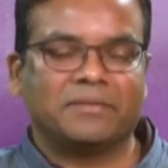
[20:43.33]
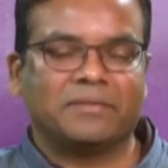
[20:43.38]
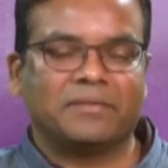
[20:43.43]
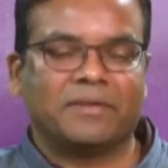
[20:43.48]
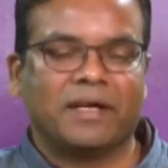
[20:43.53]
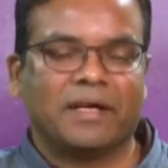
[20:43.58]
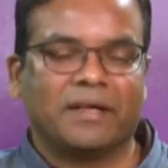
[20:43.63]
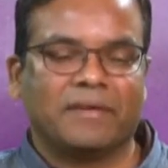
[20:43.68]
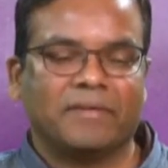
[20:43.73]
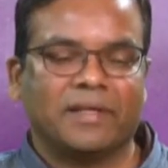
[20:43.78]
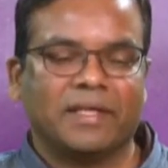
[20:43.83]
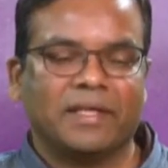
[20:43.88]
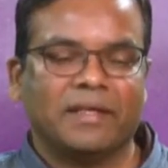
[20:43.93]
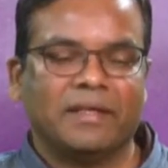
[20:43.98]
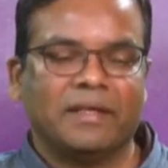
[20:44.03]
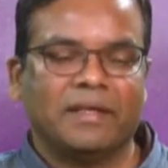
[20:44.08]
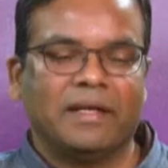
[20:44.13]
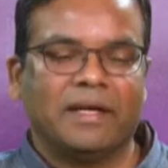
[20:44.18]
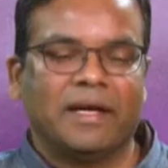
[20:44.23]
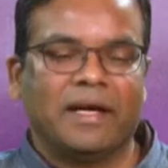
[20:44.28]
far away,
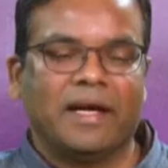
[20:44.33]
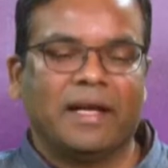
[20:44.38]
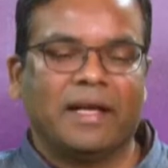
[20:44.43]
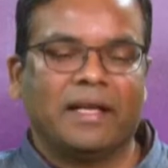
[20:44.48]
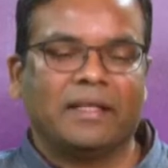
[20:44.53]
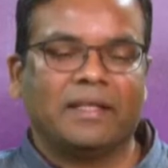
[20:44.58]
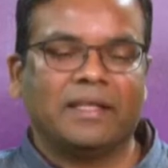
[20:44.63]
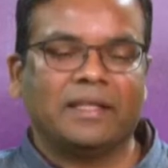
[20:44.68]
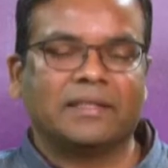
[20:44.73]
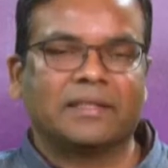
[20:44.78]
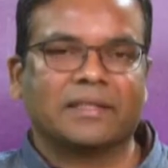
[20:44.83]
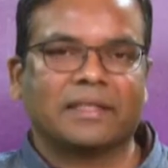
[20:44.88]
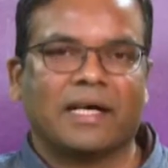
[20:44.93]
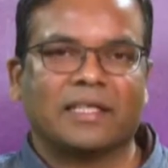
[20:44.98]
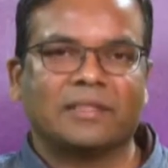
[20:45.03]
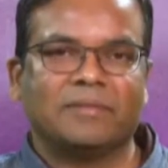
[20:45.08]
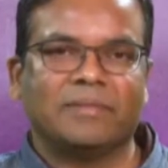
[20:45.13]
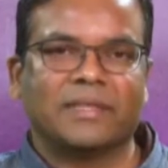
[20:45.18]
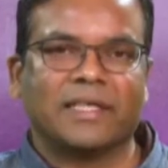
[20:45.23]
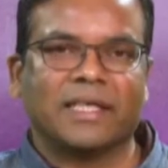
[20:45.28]
and this
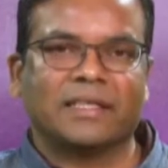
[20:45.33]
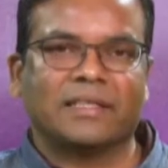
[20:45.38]
cosmic